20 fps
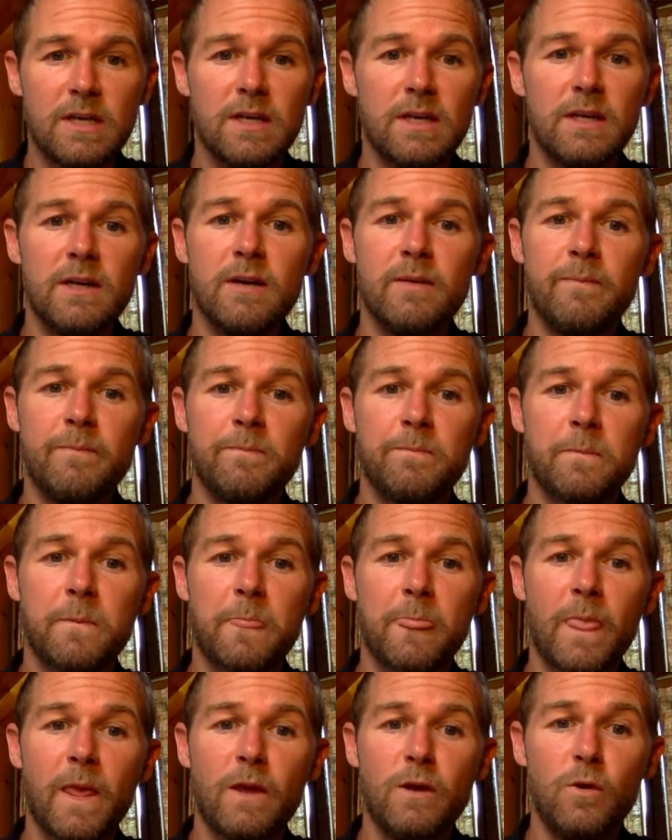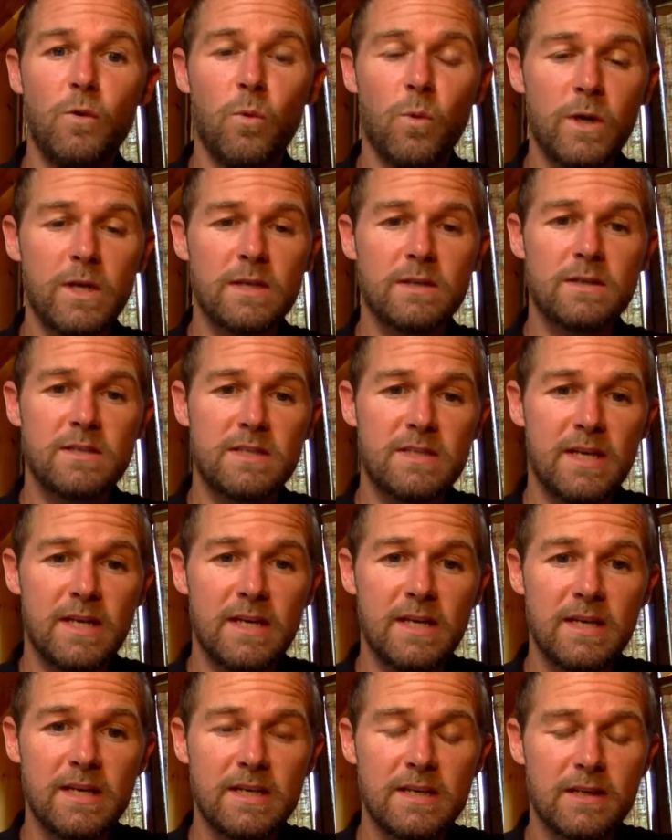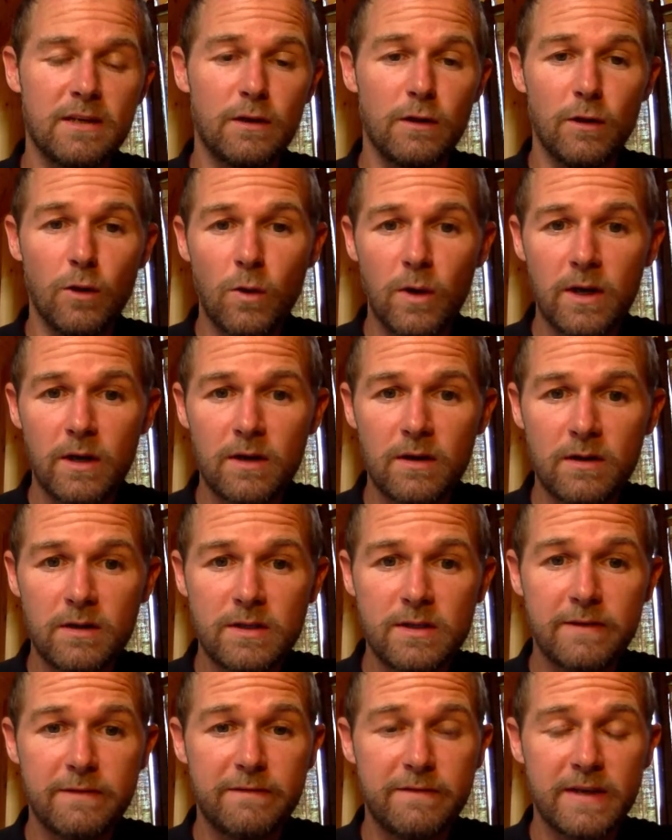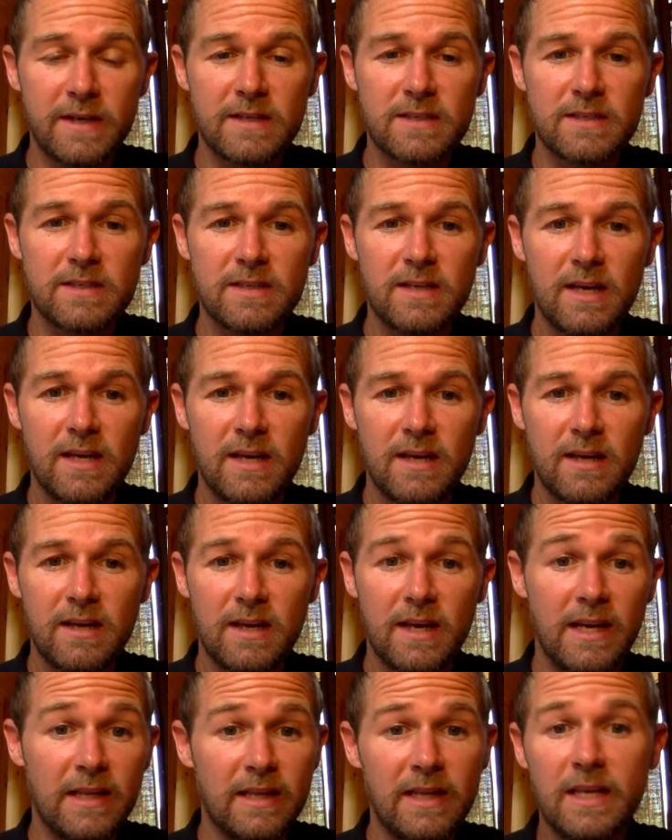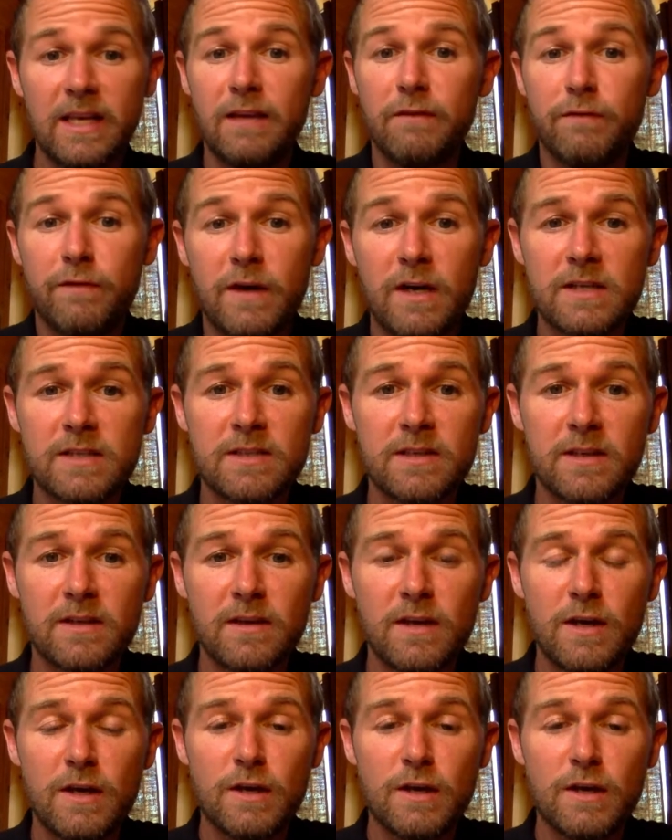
Um, you wouldn't send a lawyer to fix a leaky faucet,